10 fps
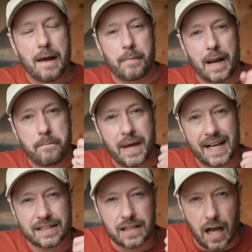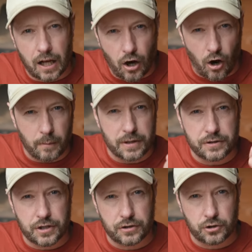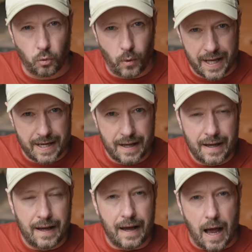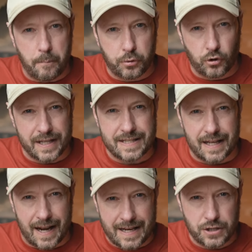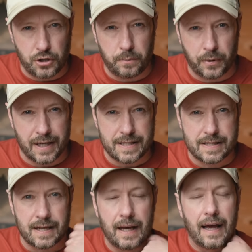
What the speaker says: But I picked a comment to win a print, an A2 print,